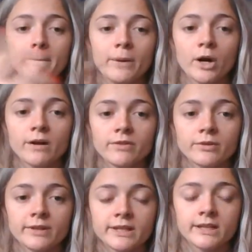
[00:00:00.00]
part of
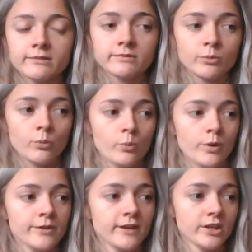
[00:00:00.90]
the reading
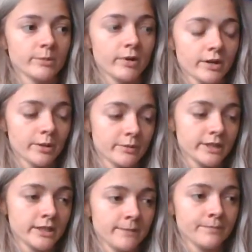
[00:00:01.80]
with the other part of the
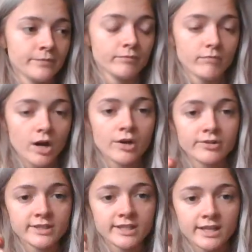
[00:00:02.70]
reading,
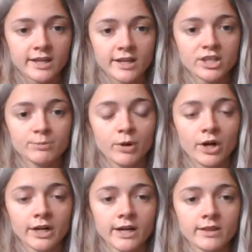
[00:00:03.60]
understanding each
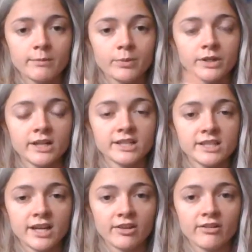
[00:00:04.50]
part and then putting it
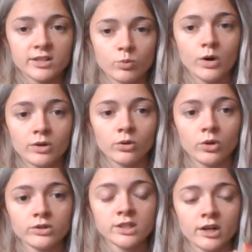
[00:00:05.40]
together as one
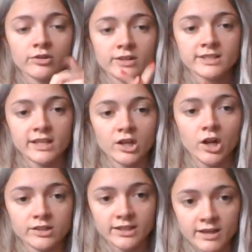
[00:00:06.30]
whole to understand it
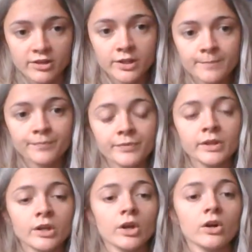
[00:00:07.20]
all together.
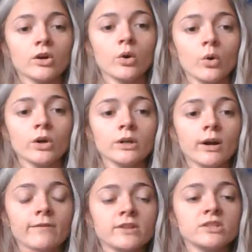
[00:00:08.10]

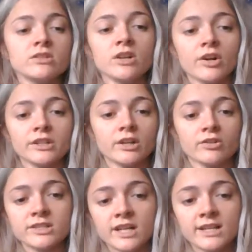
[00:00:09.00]
Or if the student already
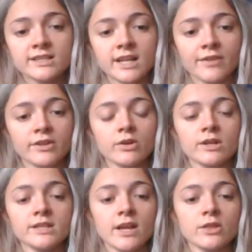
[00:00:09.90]
understands that, then you
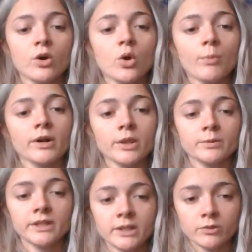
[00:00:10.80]
can take the whole part of
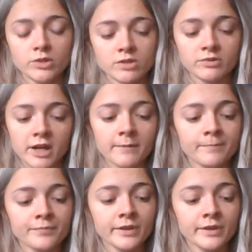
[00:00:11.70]
the reading you just read,